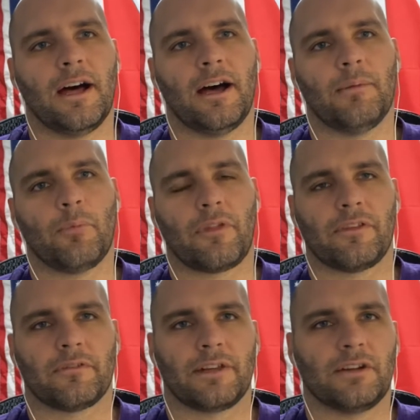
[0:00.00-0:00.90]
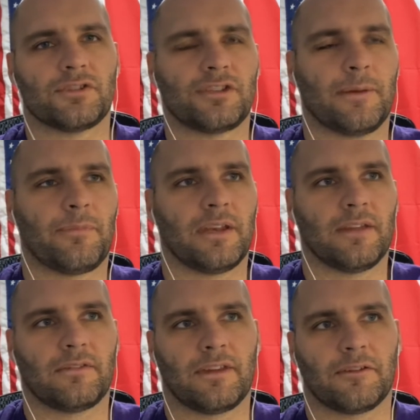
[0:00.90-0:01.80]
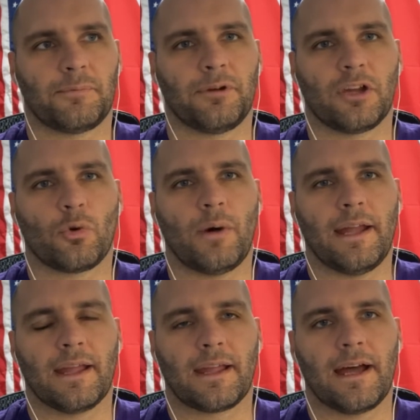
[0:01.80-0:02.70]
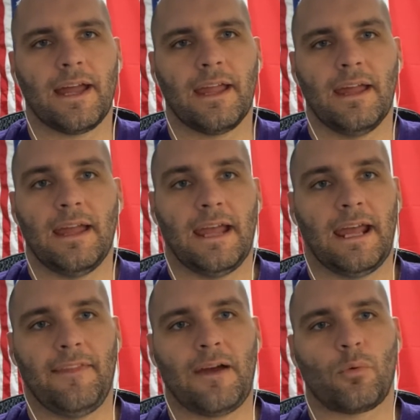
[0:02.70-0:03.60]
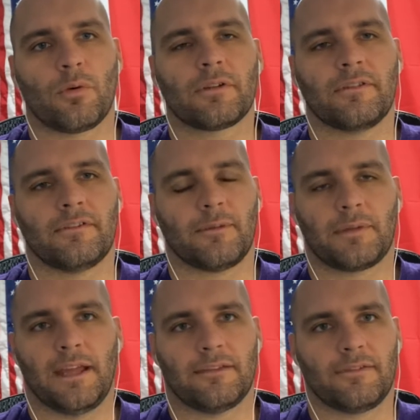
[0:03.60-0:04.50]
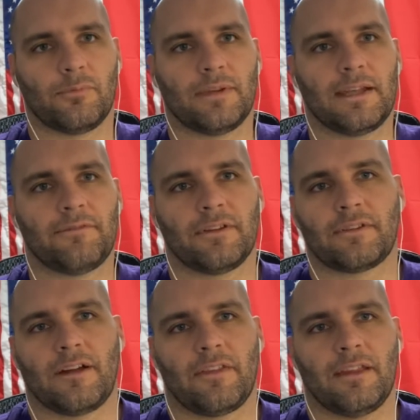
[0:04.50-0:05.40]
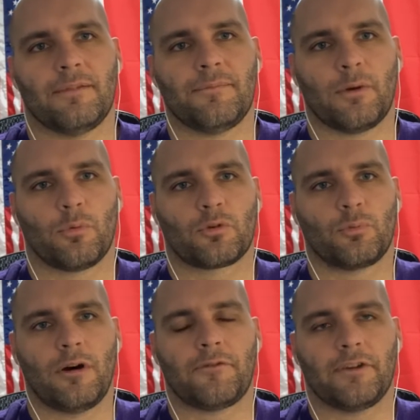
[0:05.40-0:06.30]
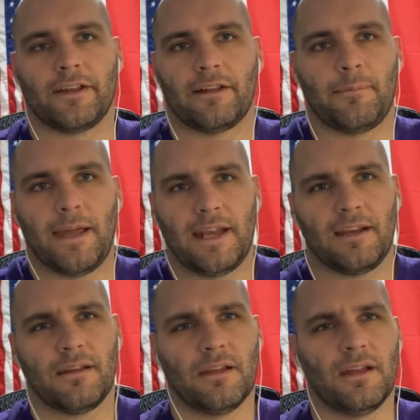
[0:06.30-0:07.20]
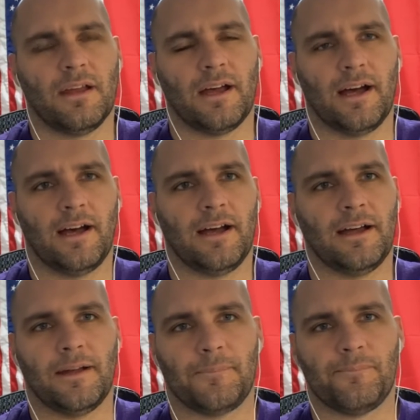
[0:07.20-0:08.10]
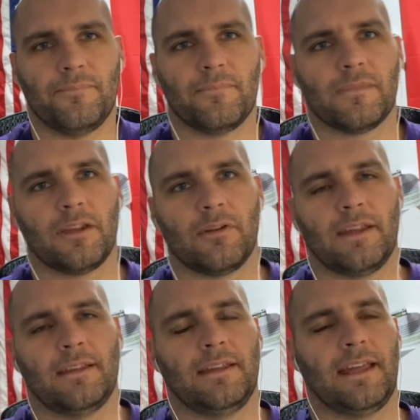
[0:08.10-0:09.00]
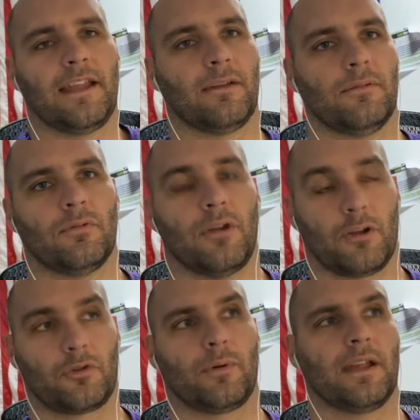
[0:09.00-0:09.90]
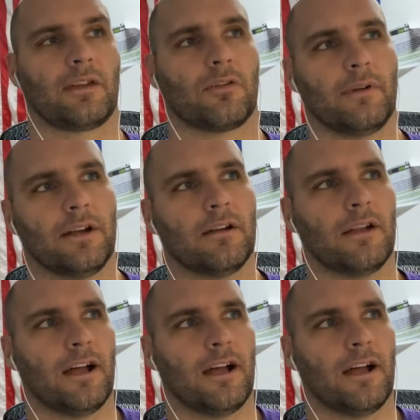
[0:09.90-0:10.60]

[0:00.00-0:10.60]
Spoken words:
with his leadership. That he's a pretty quiet guy, and that works in some cases. We definitely saw that it worked well for Eli Manning. Uh, he had a great career.